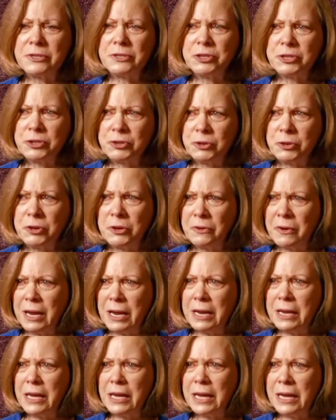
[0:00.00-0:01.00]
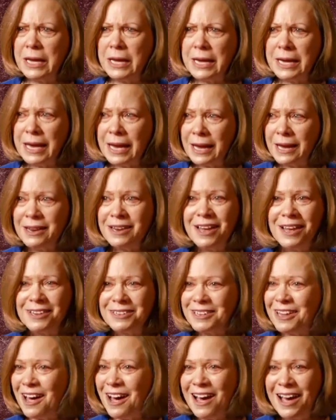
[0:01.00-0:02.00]
are true and he
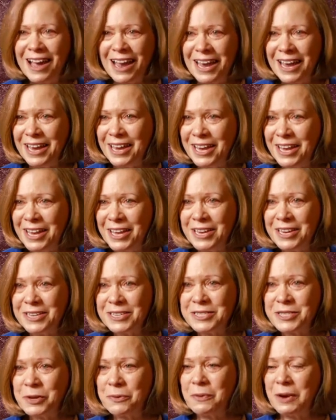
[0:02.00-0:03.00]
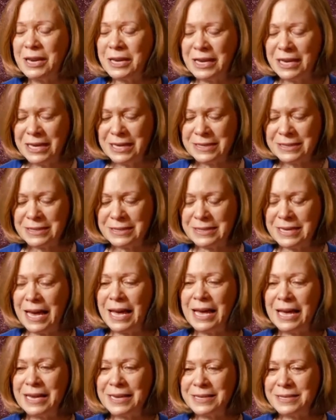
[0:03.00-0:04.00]
cannot lie. So when he
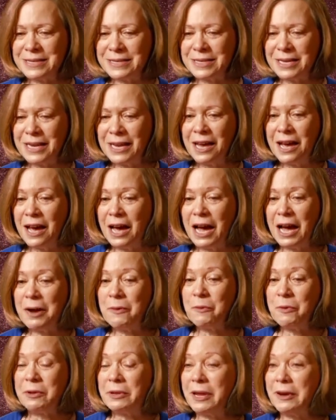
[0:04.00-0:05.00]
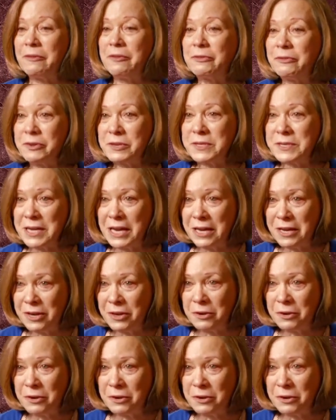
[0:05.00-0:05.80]
says, I will never forsake